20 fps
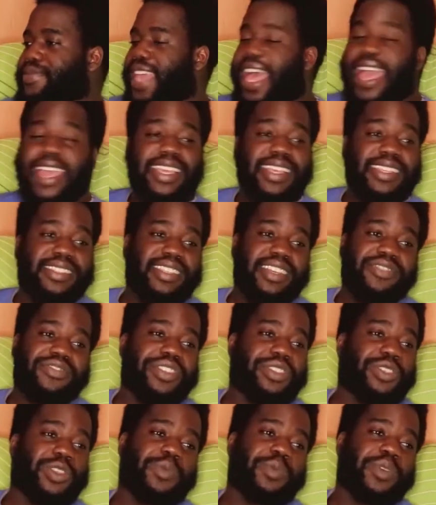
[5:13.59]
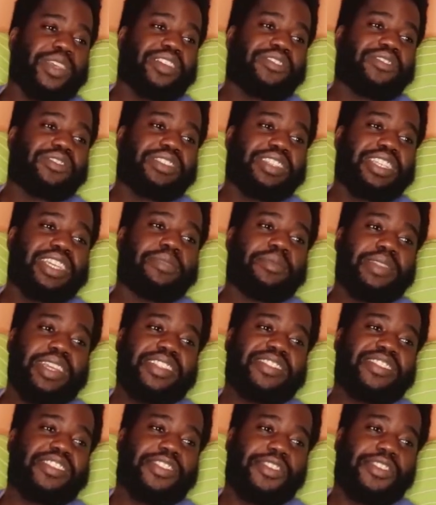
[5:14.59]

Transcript: I guess every superhero team needs a